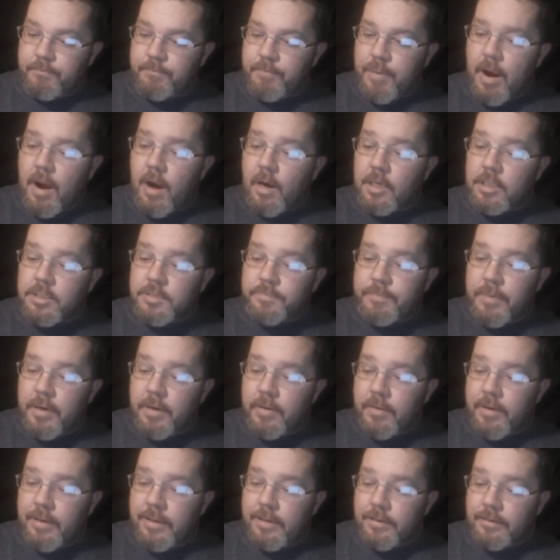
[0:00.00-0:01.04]
Pirate's
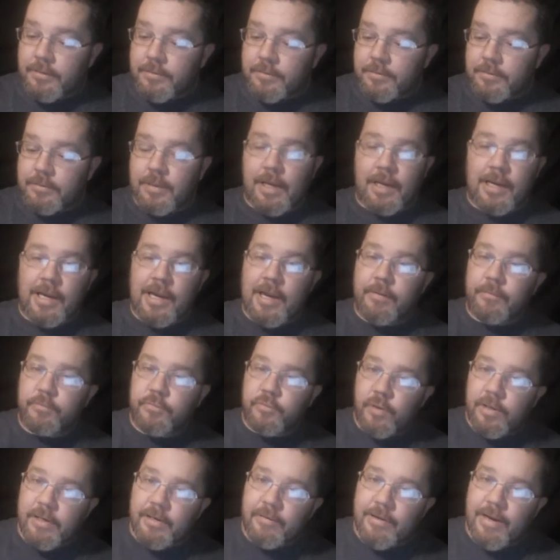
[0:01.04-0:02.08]
Booty. I have
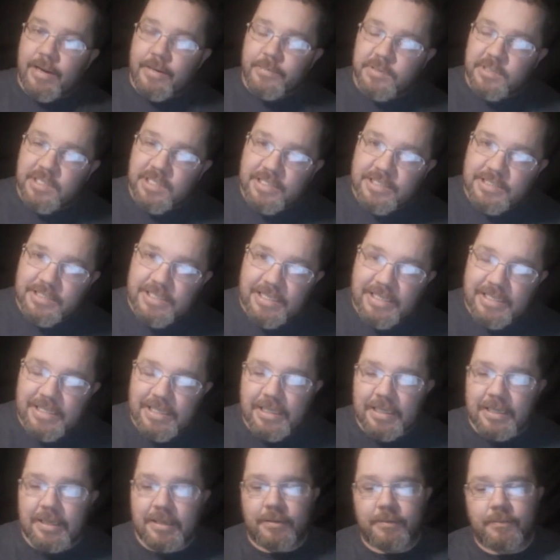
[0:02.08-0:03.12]
3 grams of nicotine
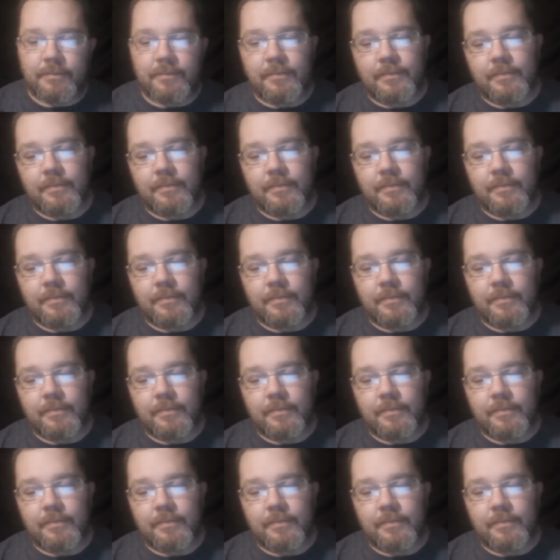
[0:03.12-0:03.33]
in it.